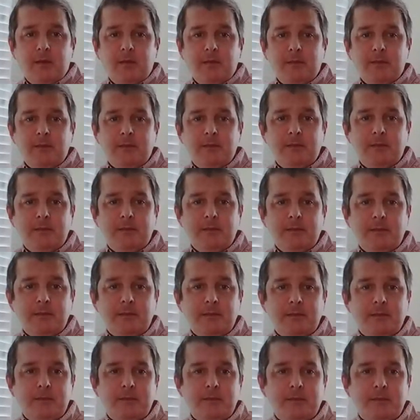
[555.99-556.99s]

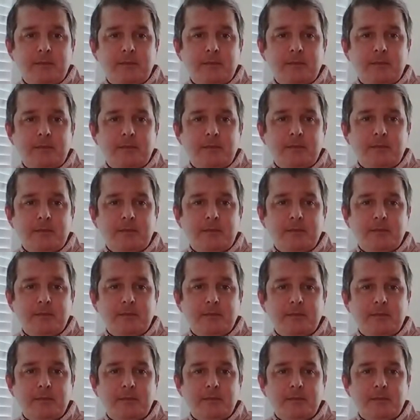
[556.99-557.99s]

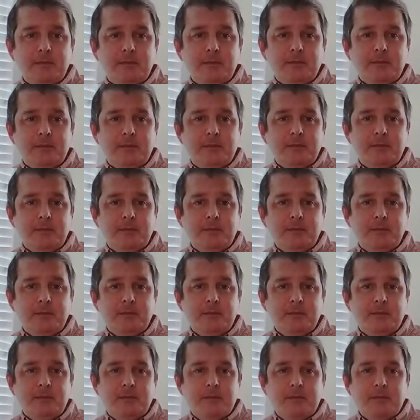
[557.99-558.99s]

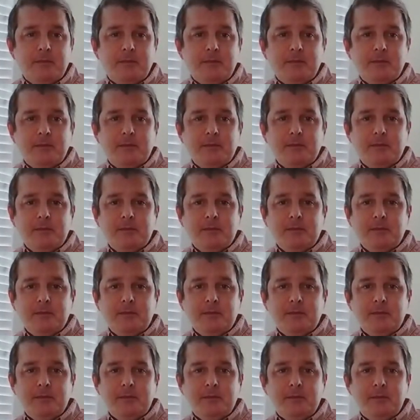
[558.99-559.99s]

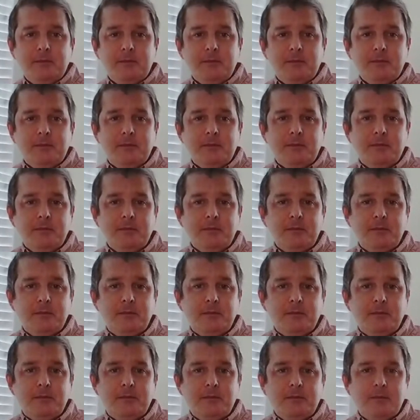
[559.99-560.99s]

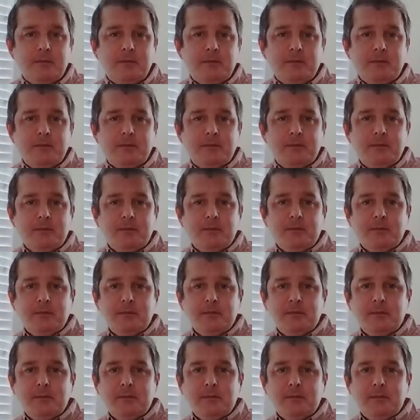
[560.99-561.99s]

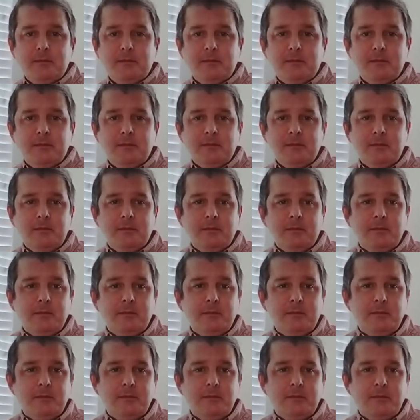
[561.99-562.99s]

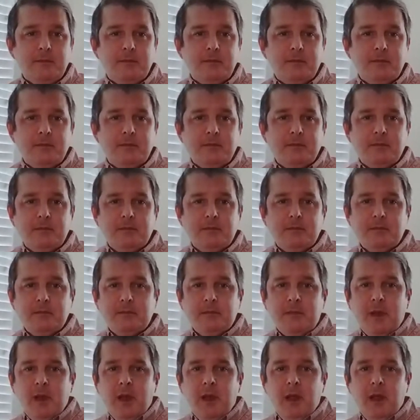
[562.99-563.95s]
[no speech]